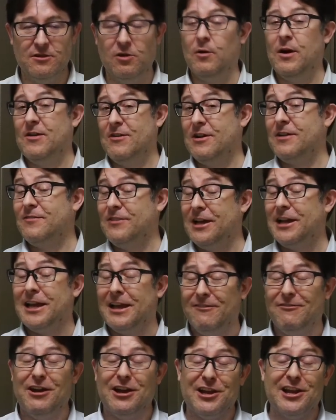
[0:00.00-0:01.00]
No,
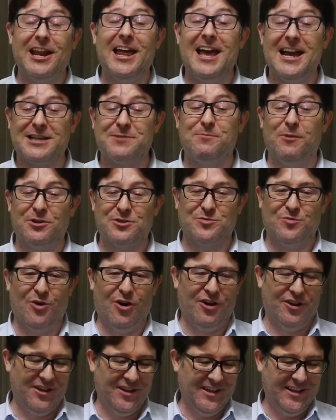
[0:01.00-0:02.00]
regular Xbox
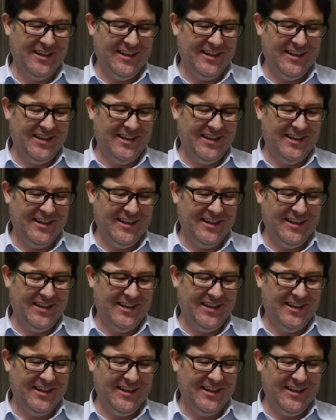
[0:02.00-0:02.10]
One.